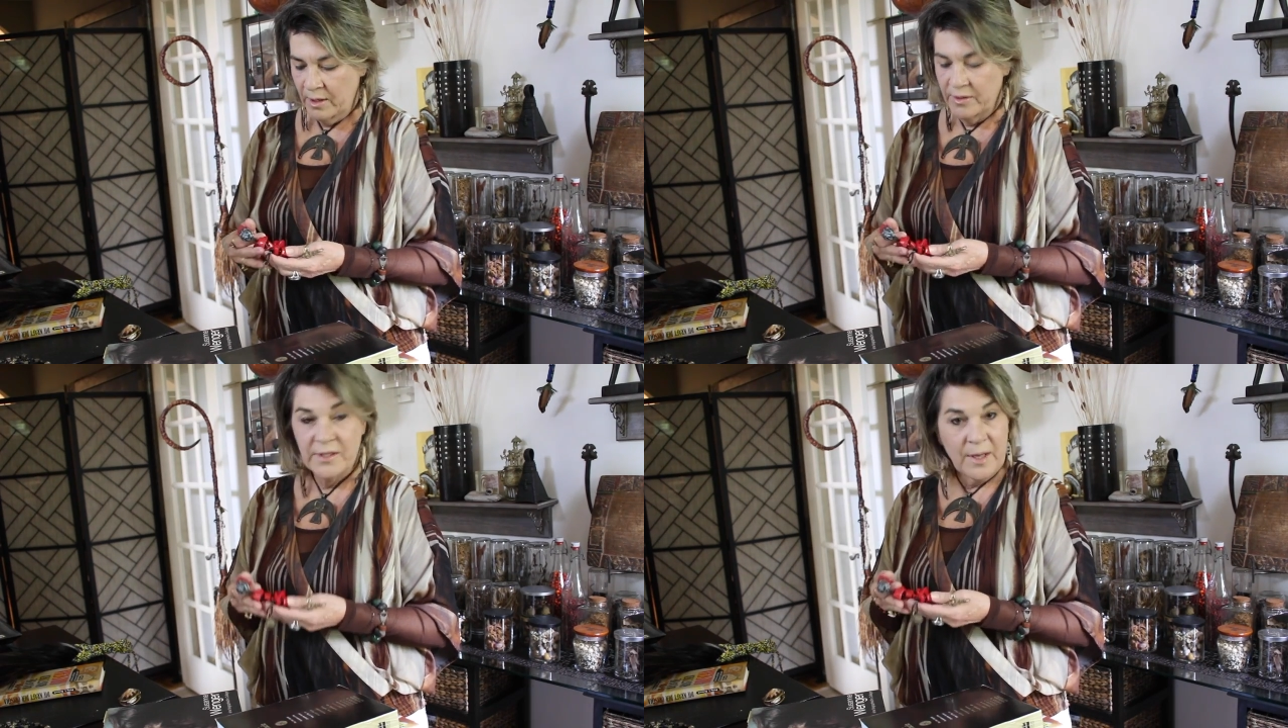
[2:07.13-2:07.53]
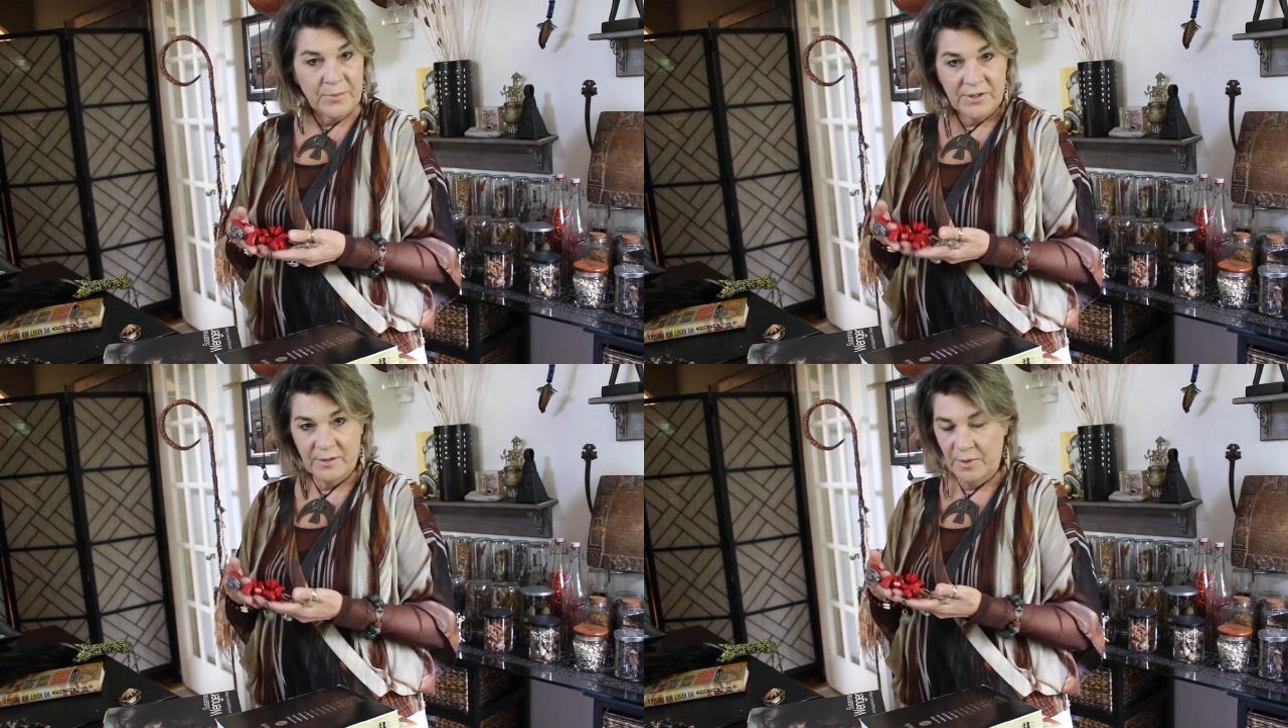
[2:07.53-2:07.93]
This
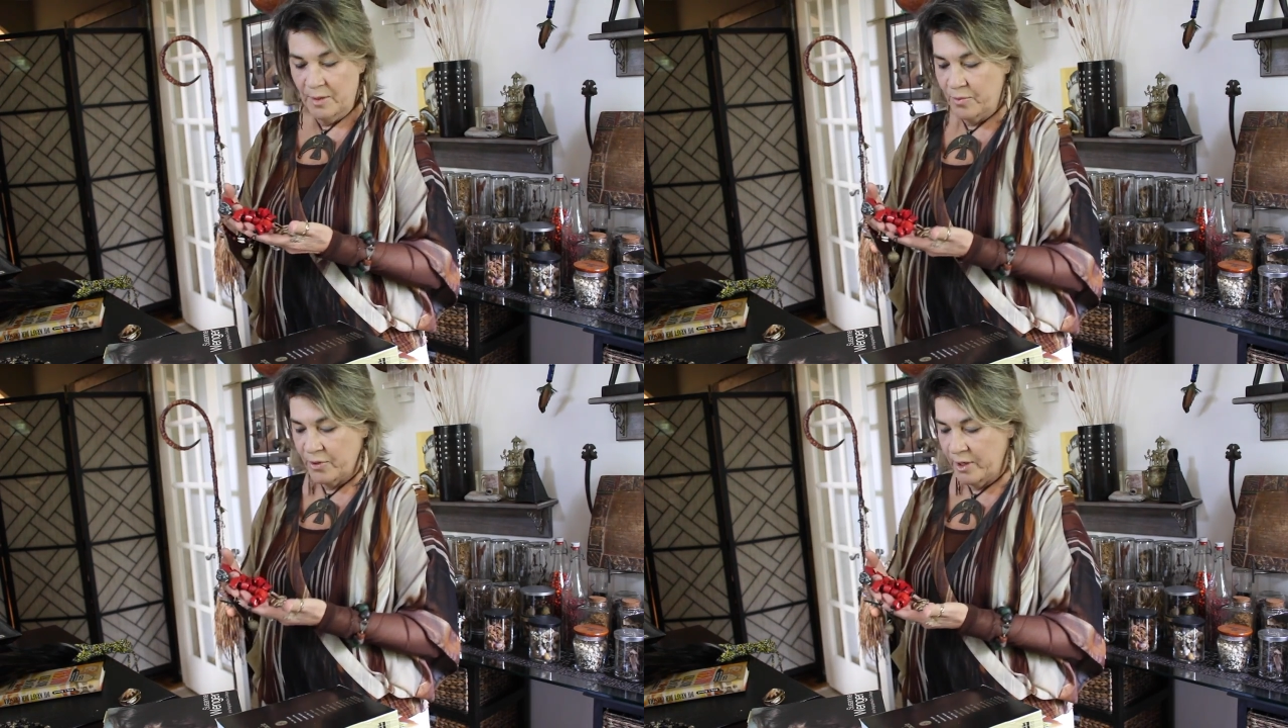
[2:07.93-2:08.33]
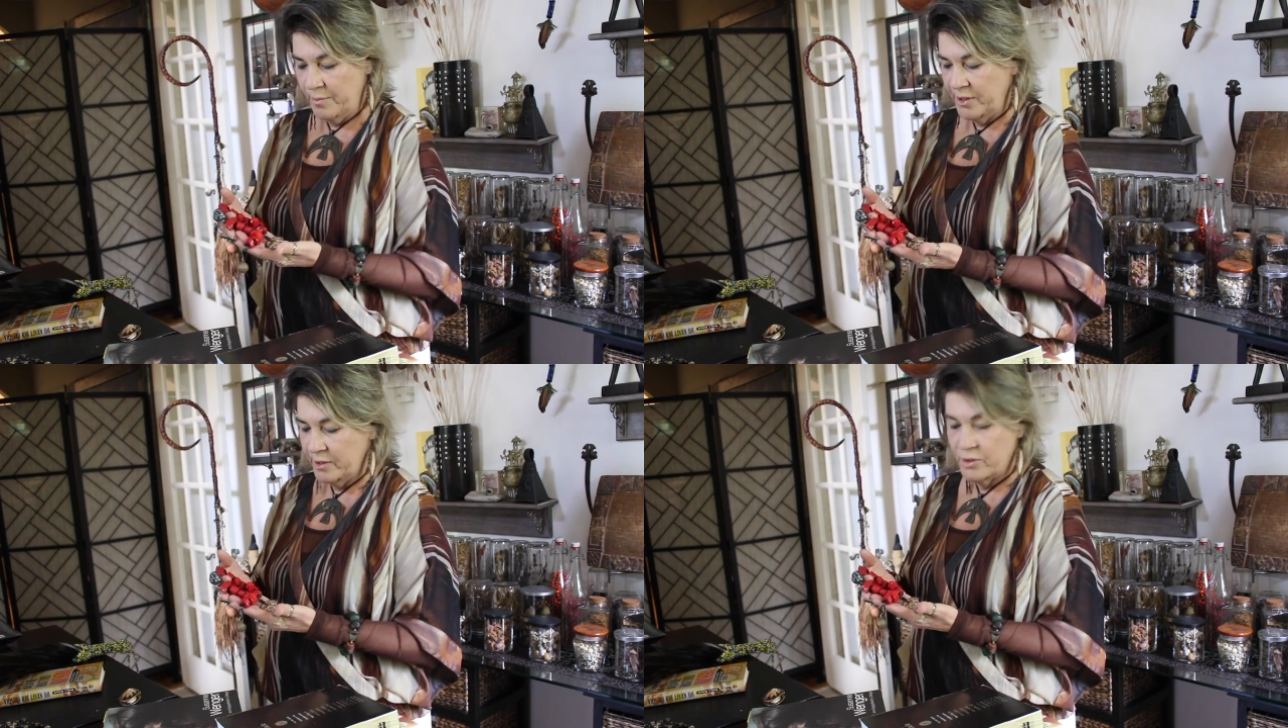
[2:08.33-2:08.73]
happens to be a prayer
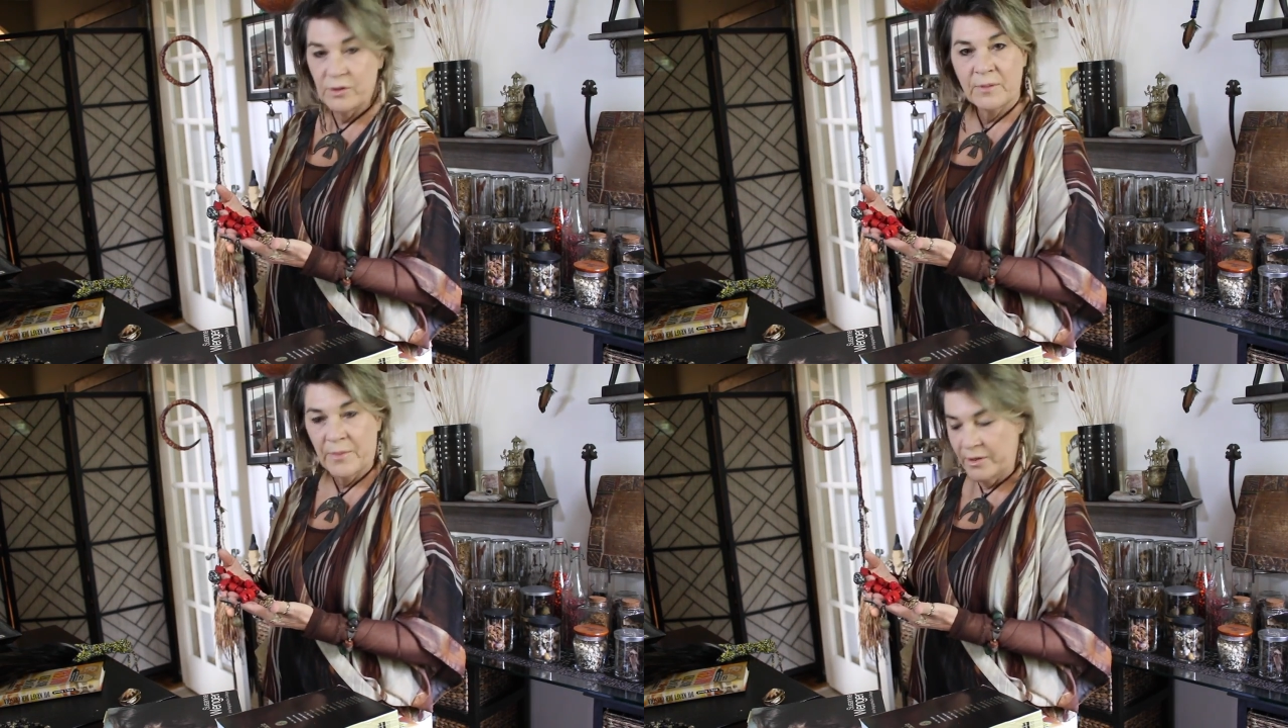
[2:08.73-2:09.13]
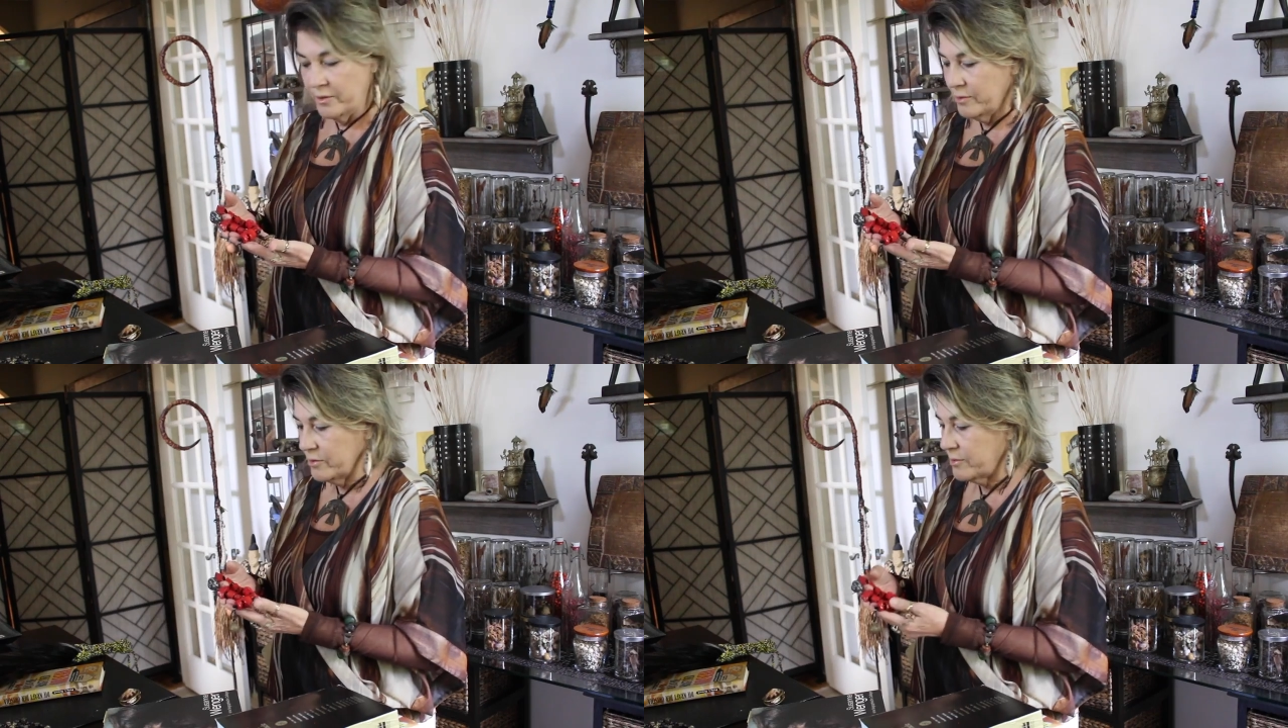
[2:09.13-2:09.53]
bead to the
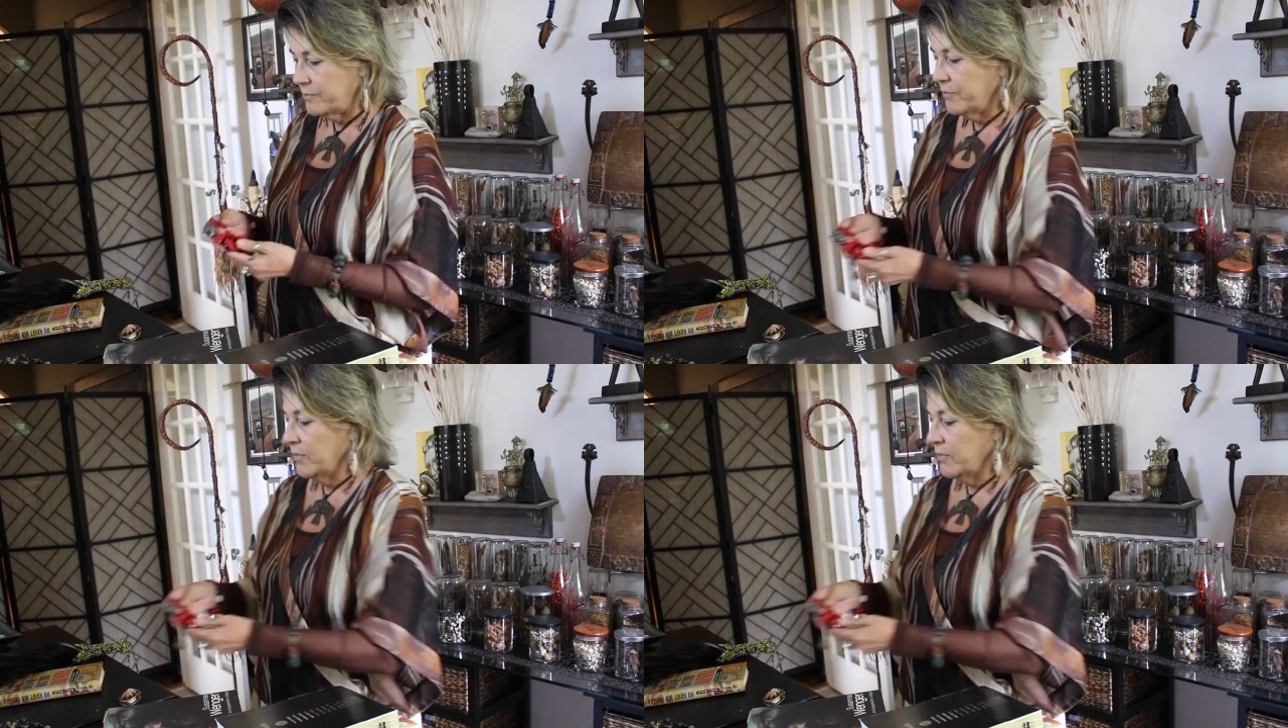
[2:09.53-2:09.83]
mothers.